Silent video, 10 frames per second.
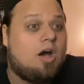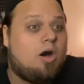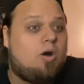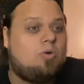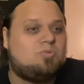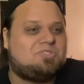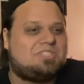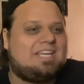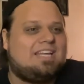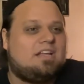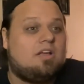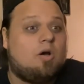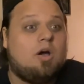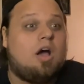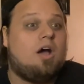Oh shit!
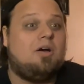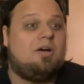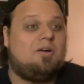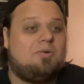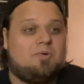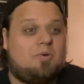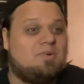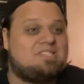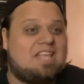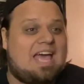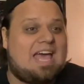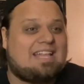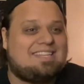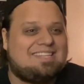What was that?